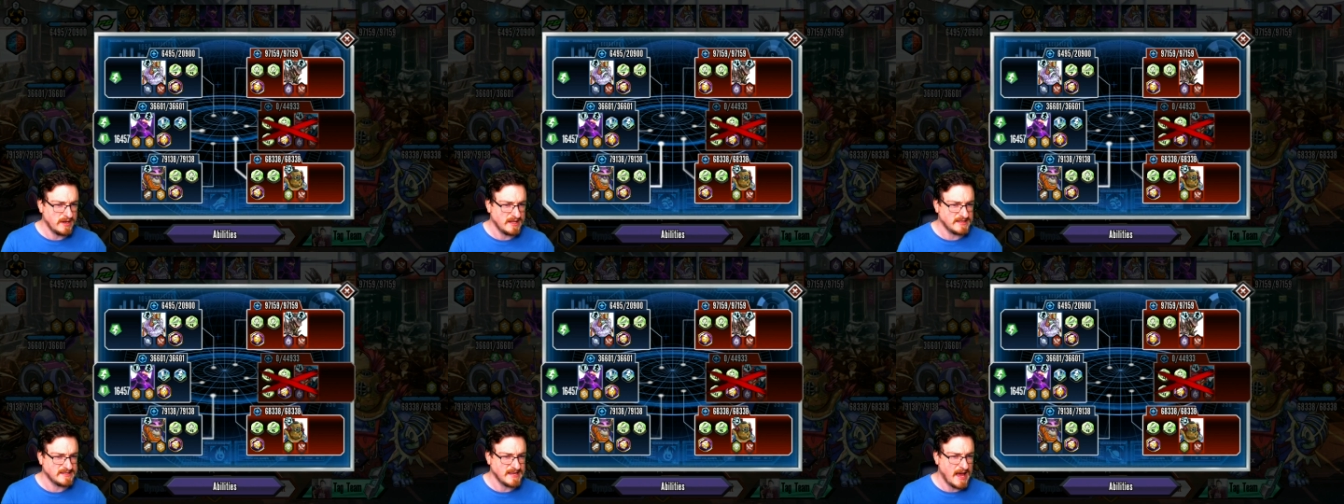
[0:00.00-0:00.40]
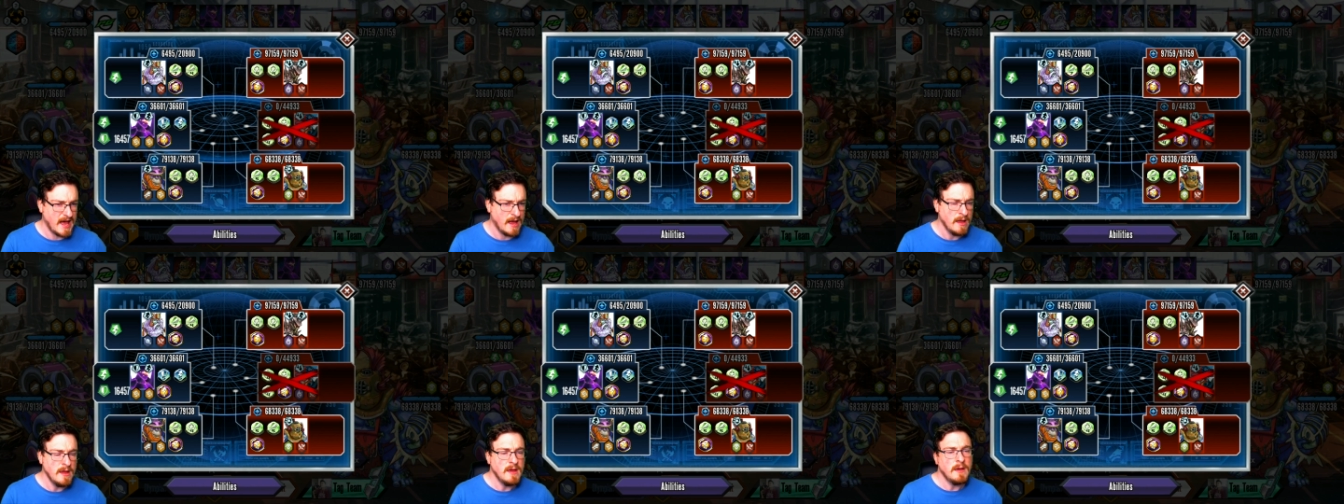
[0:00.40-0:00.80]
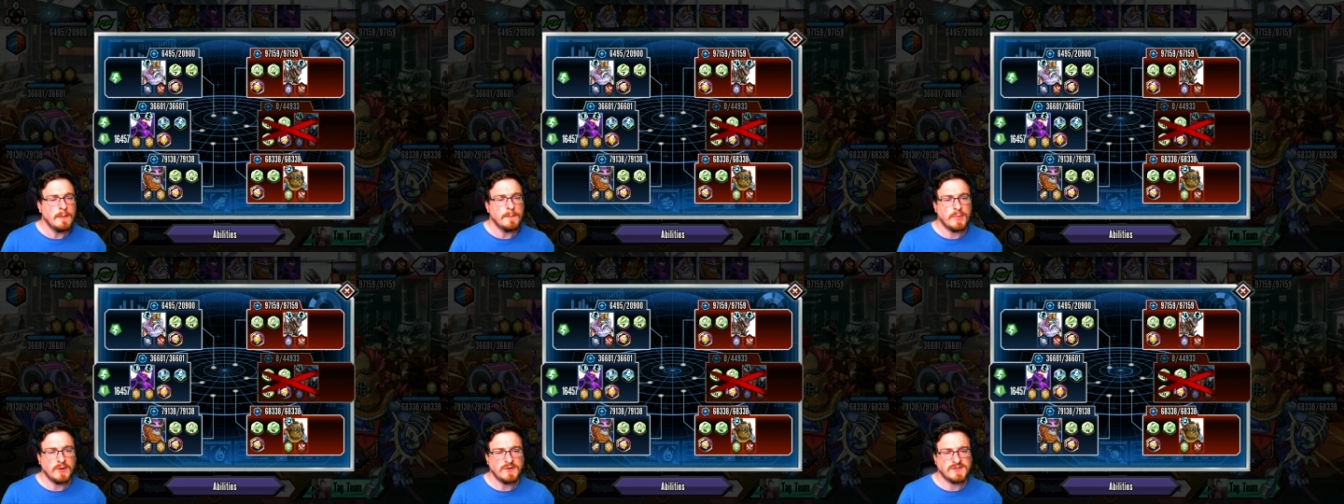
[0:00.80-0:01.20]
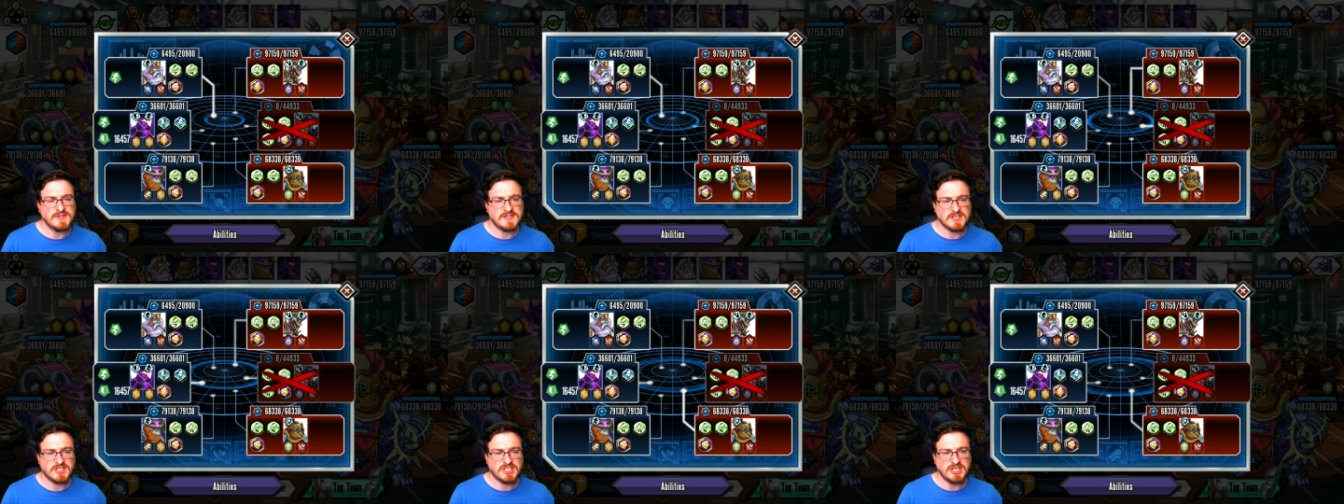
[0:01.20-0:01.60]
It's a uh,
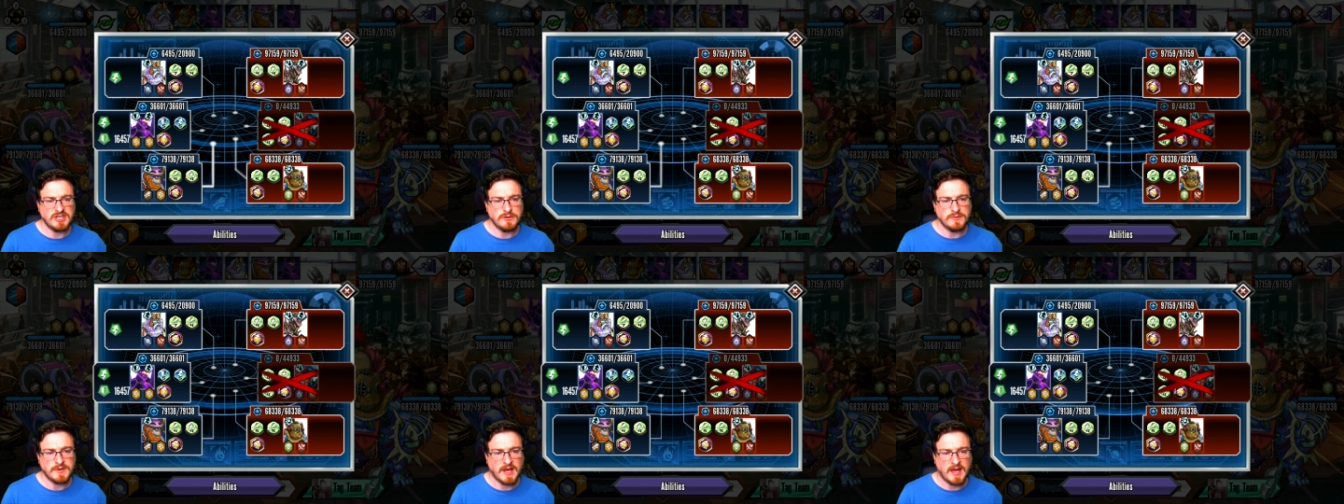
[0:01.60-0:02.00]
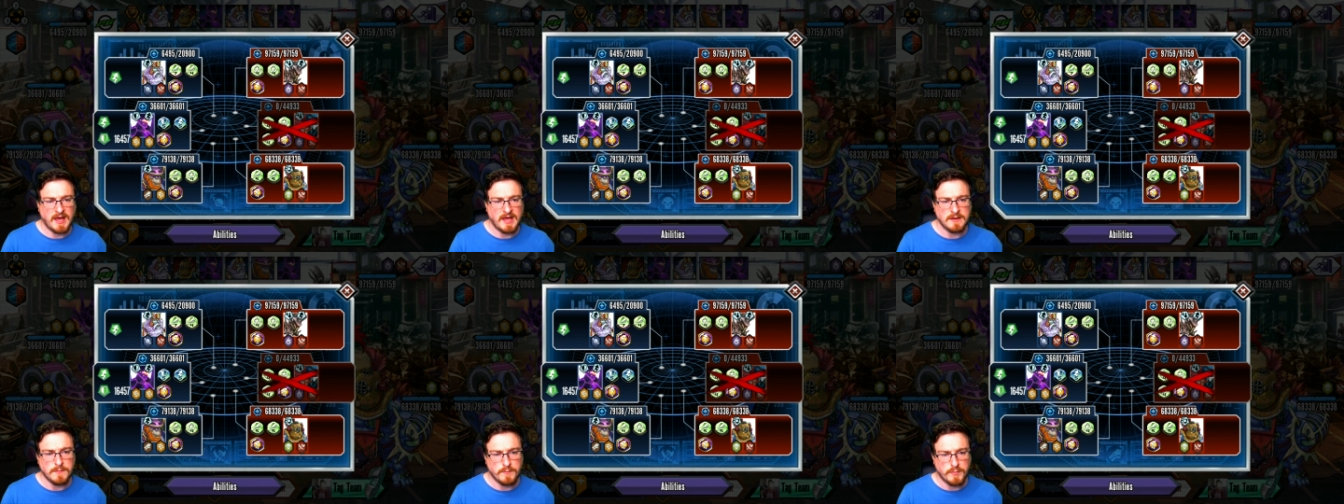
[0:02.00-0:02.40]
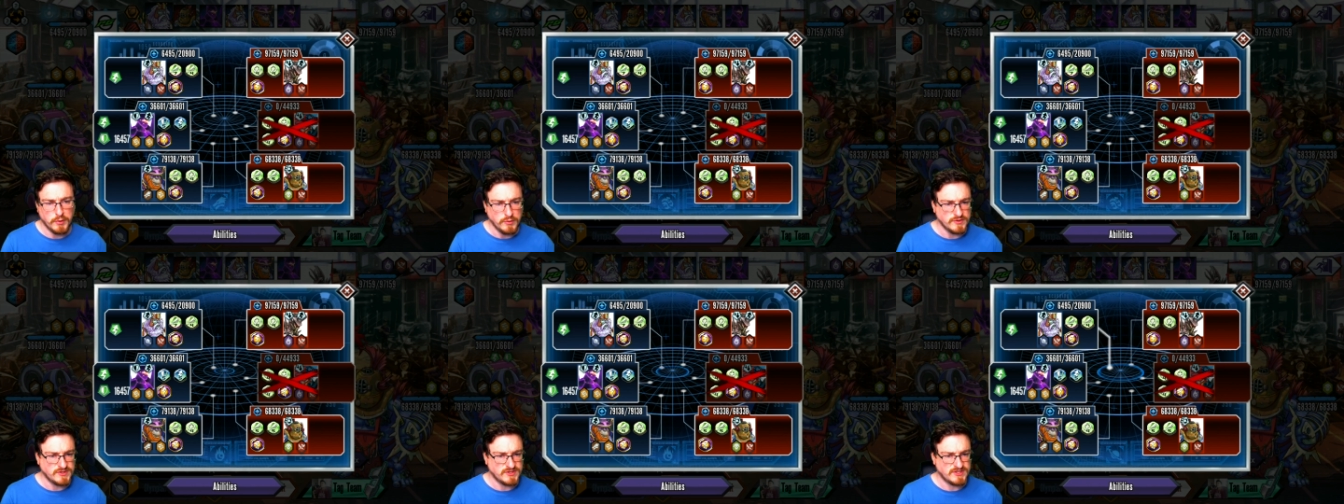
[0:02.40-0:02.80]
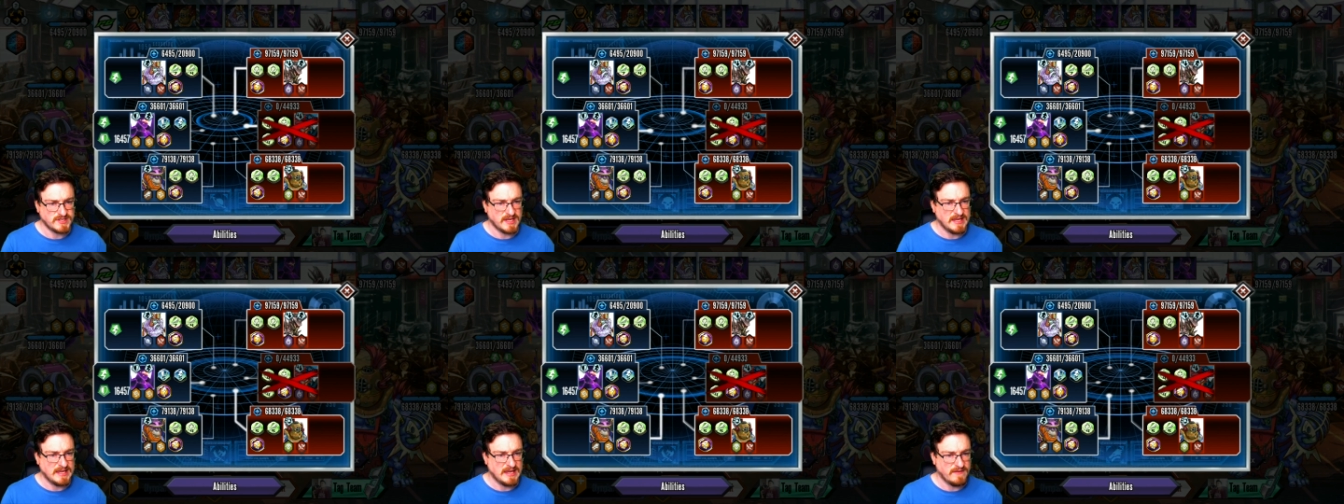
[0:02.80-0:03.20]
boost, shield, and boost
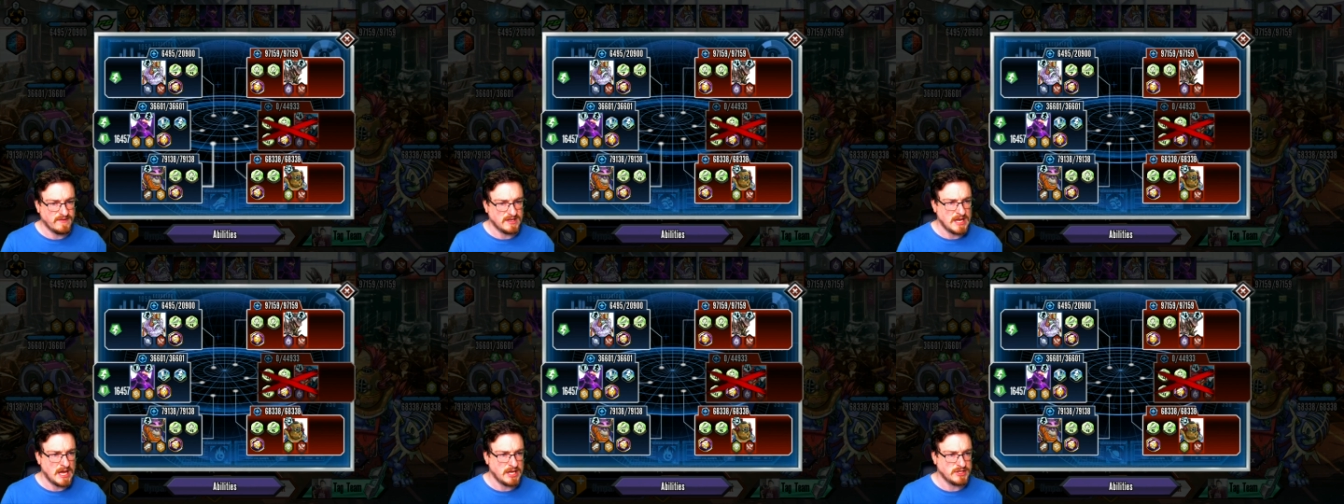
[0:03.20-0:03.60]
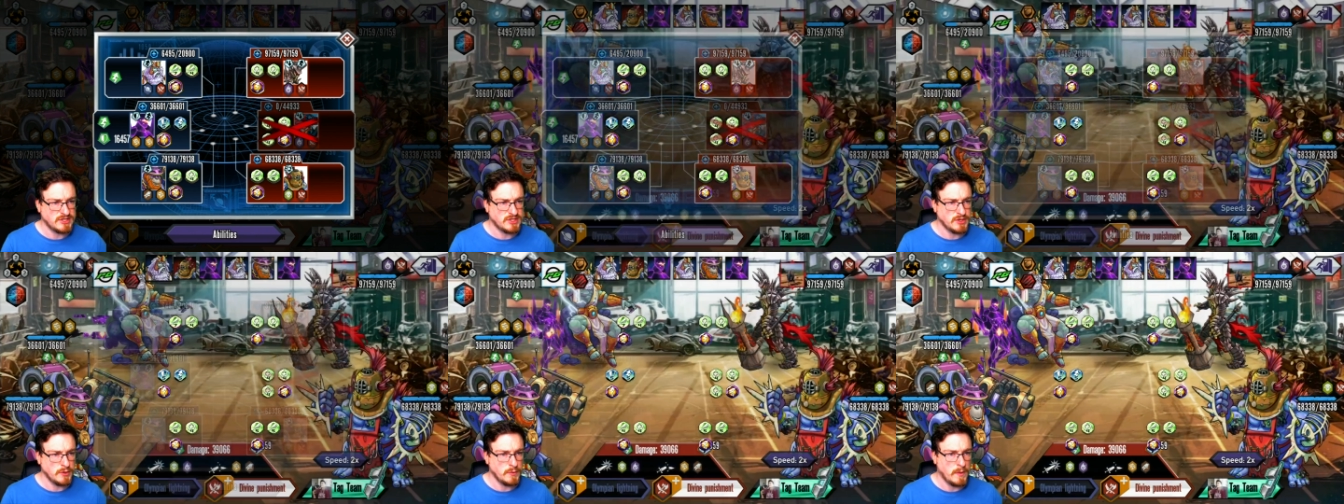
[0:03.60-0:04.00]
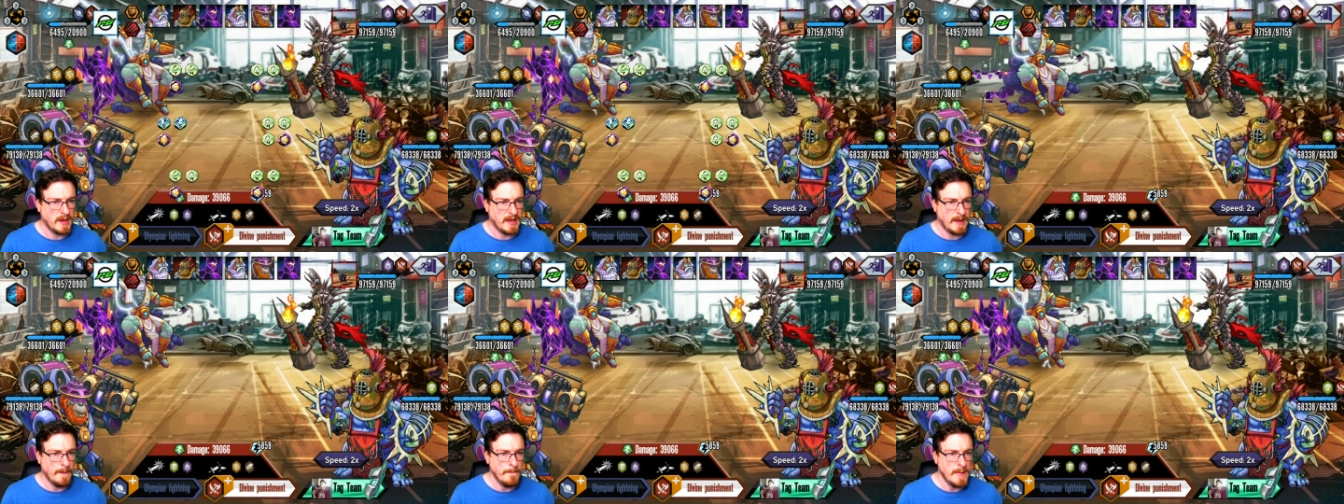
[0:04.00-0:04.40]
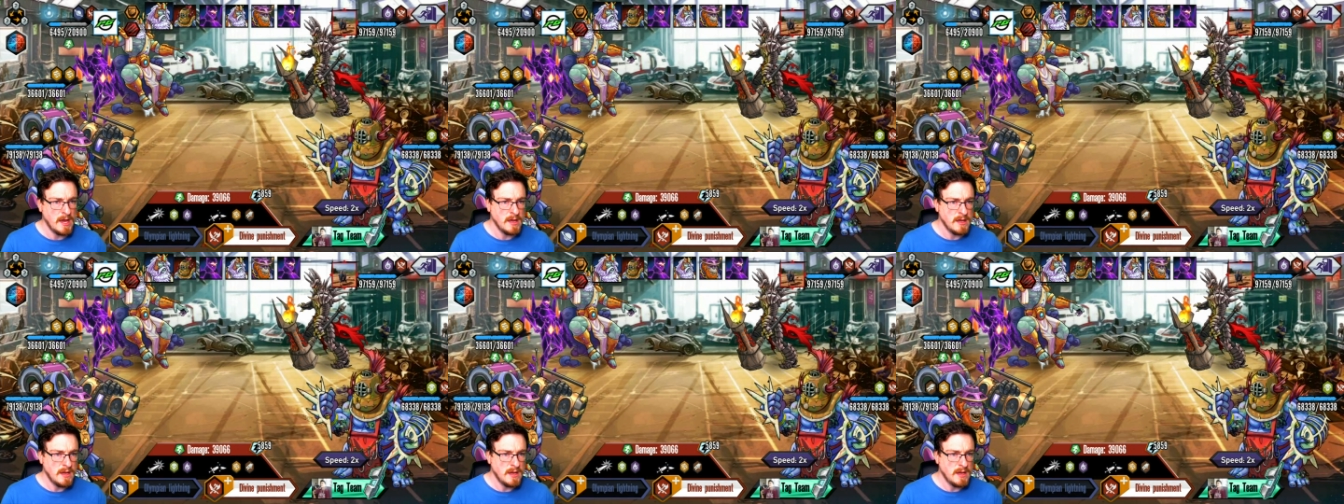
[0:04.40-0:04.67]
given to him.